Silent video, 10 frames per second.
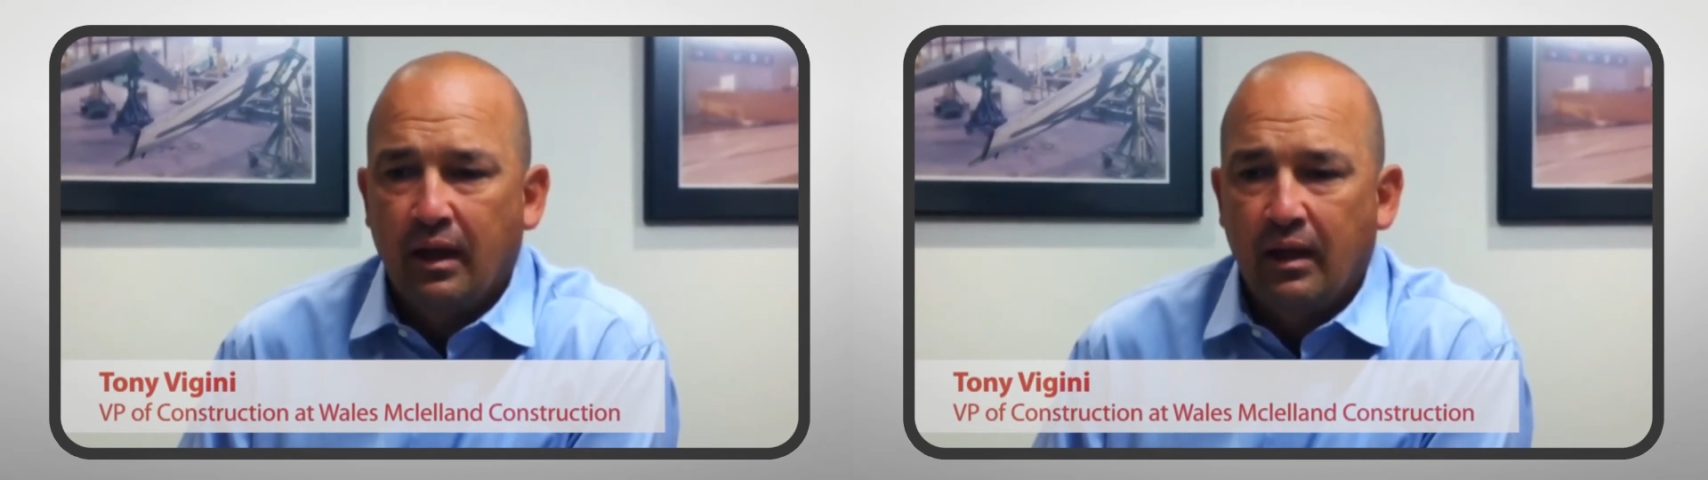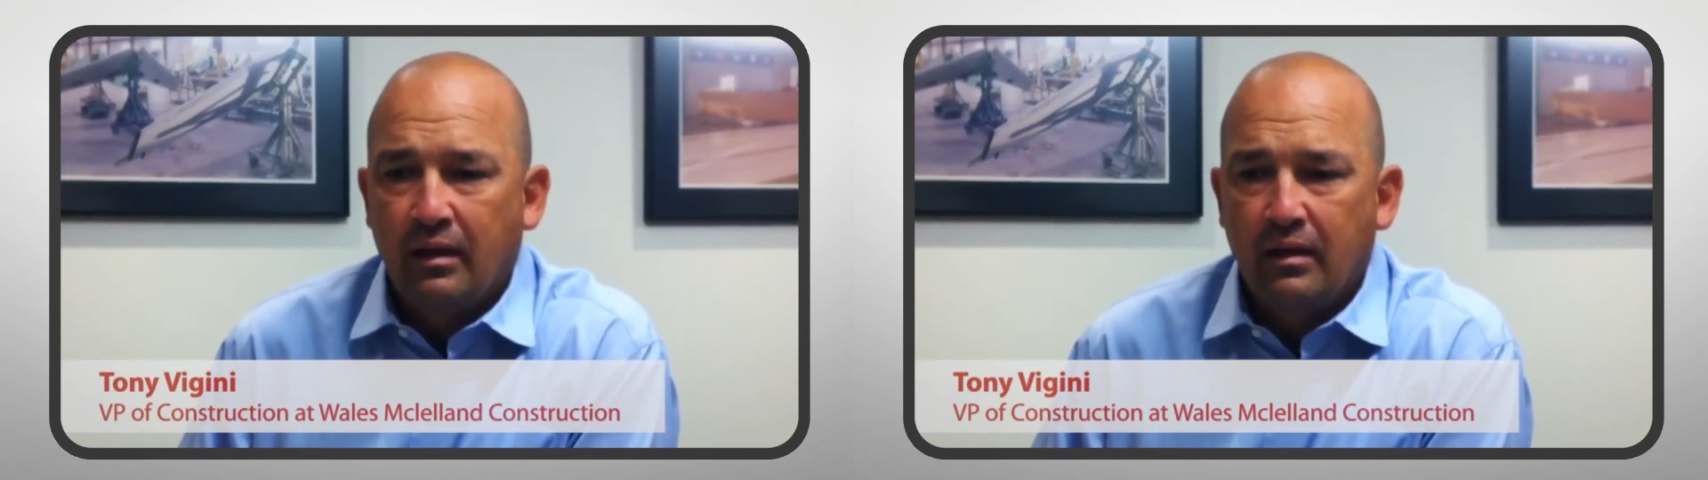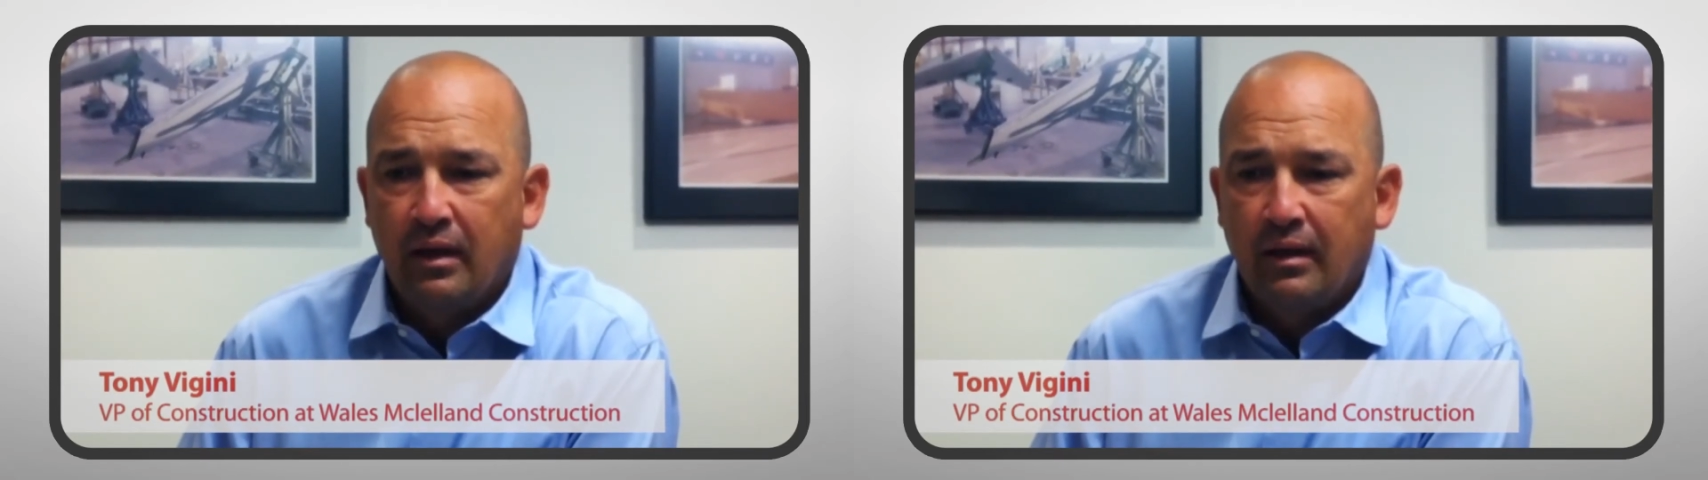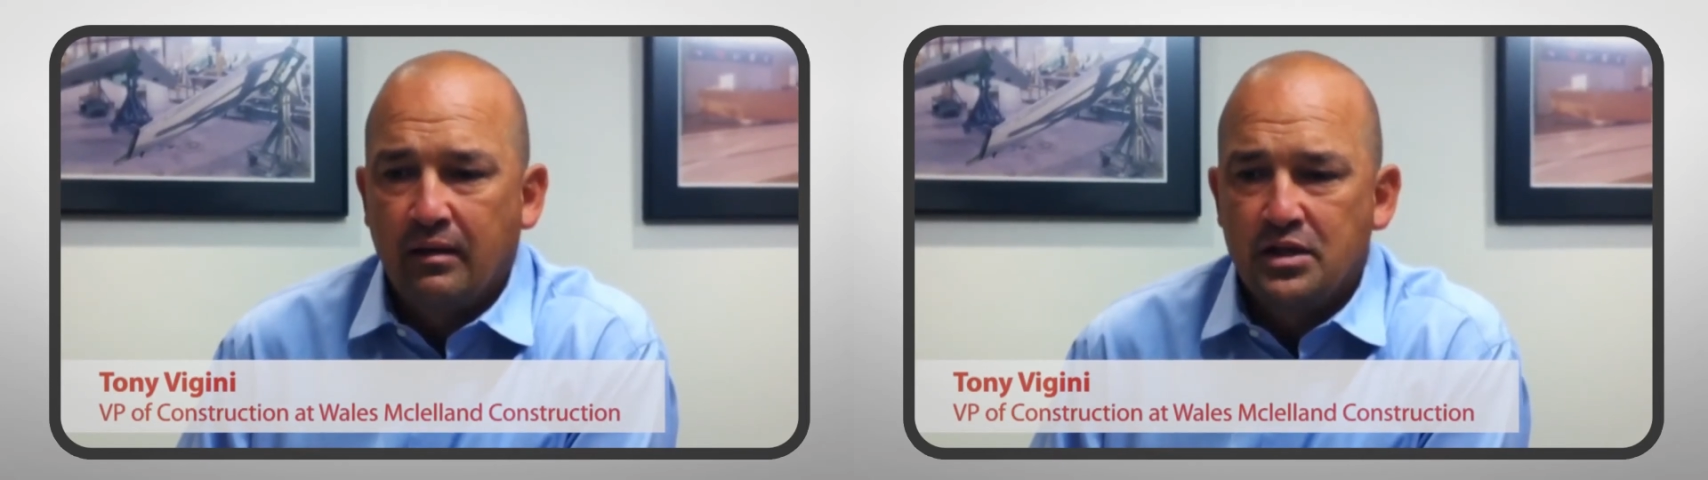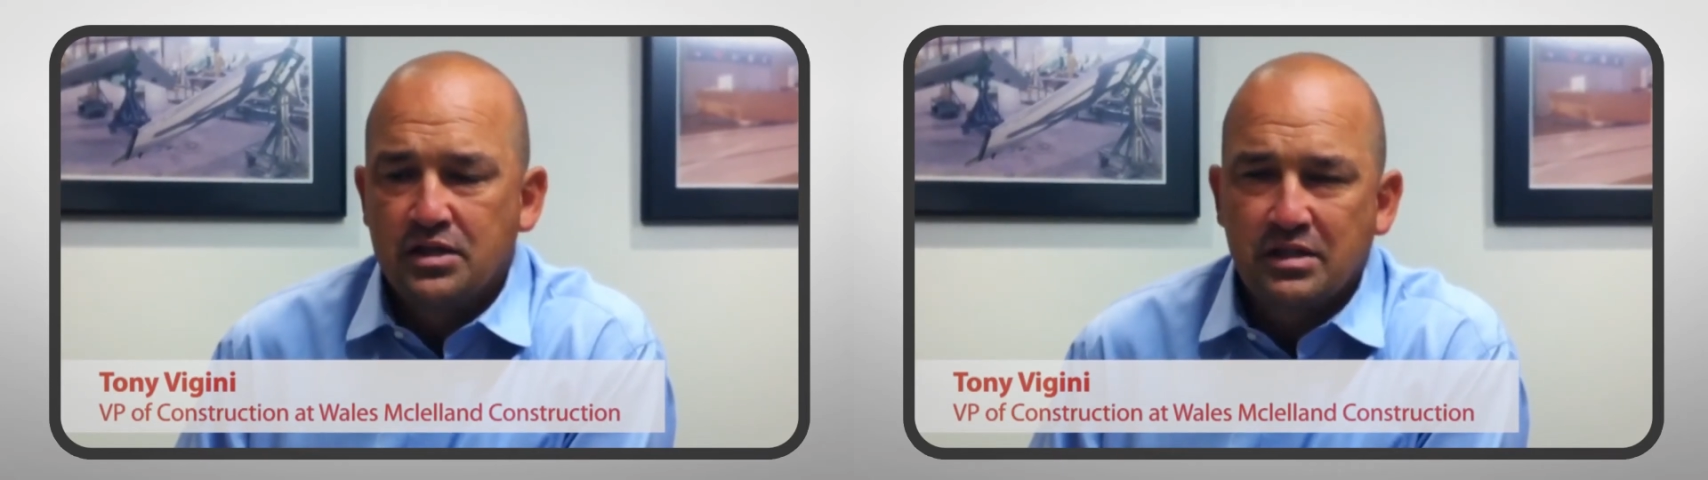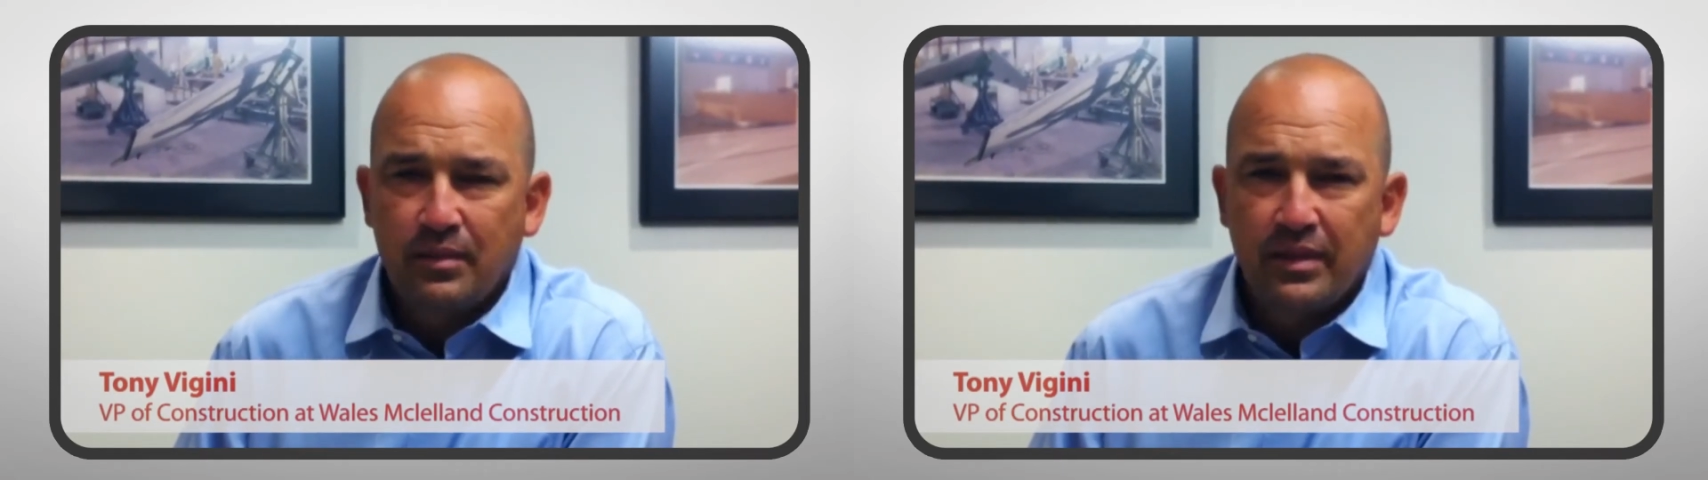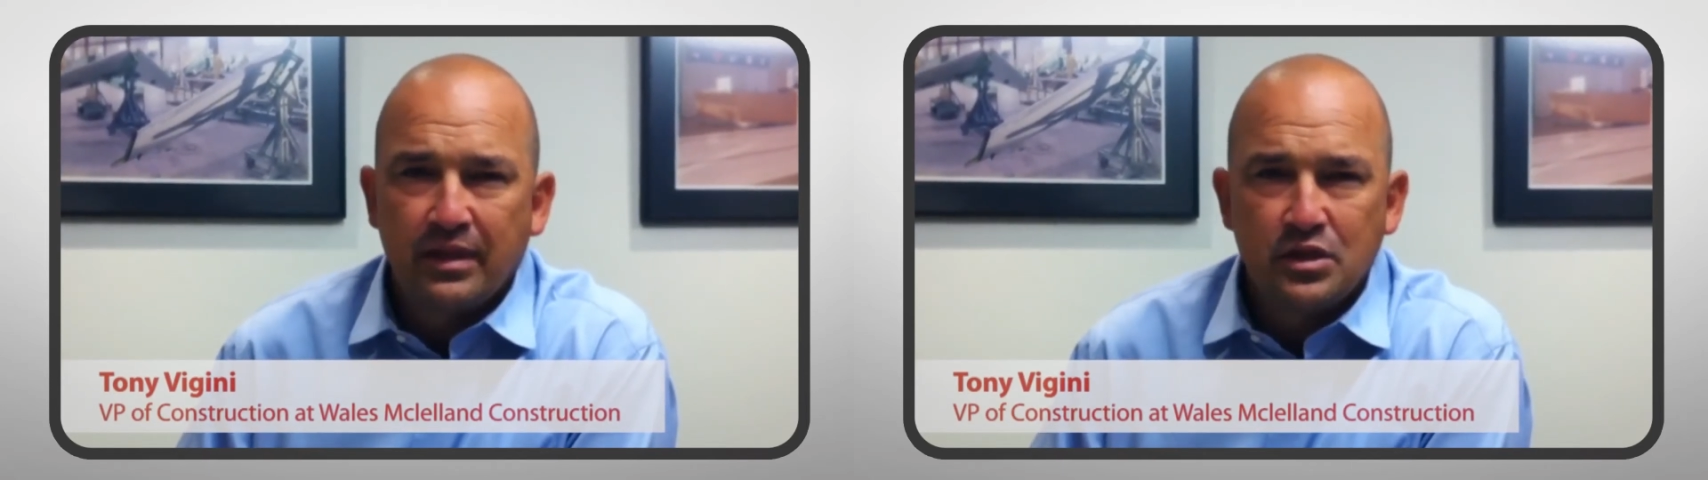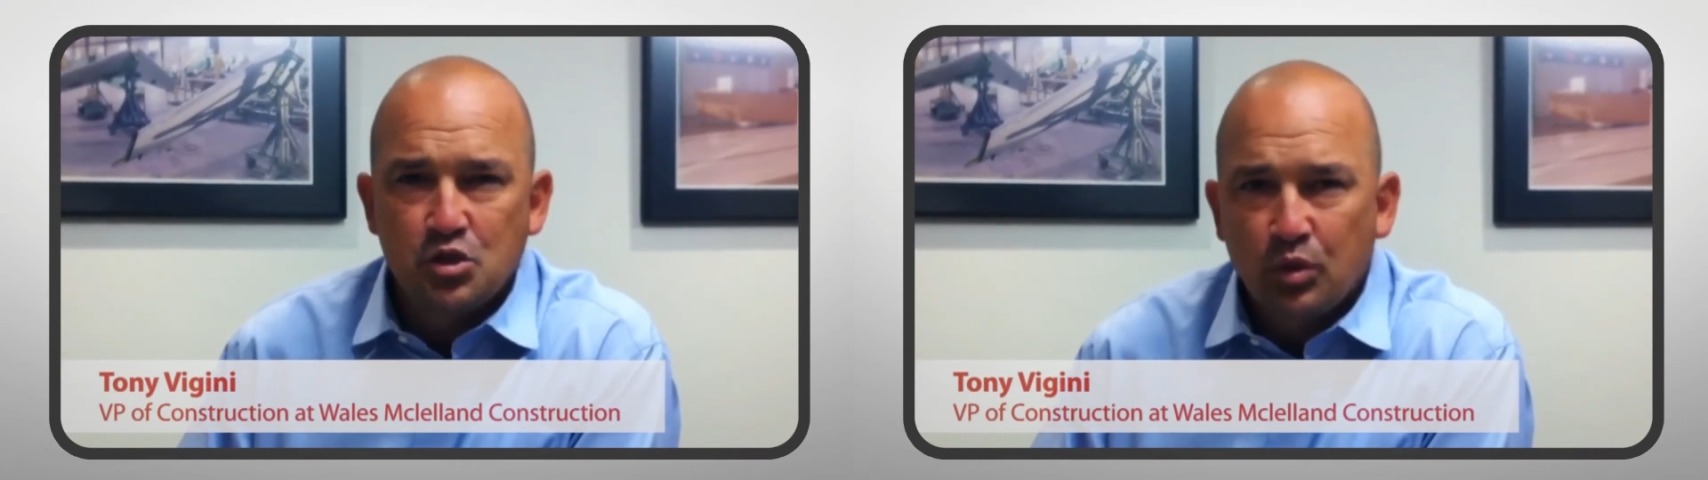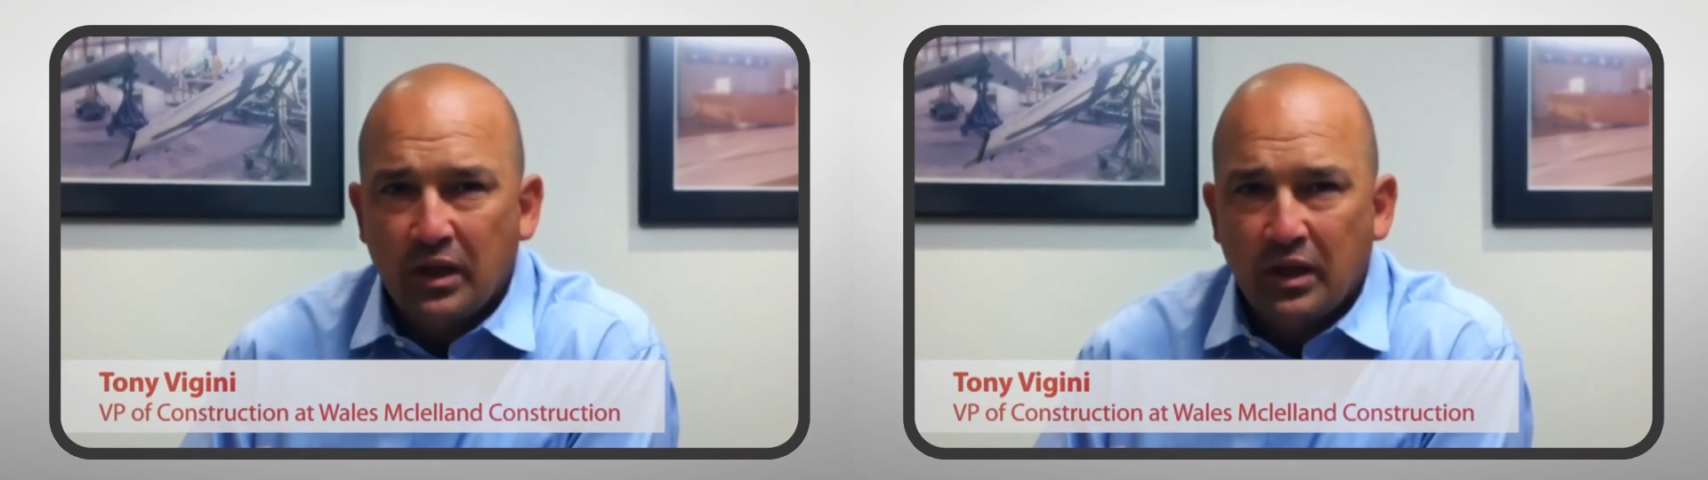And just some of the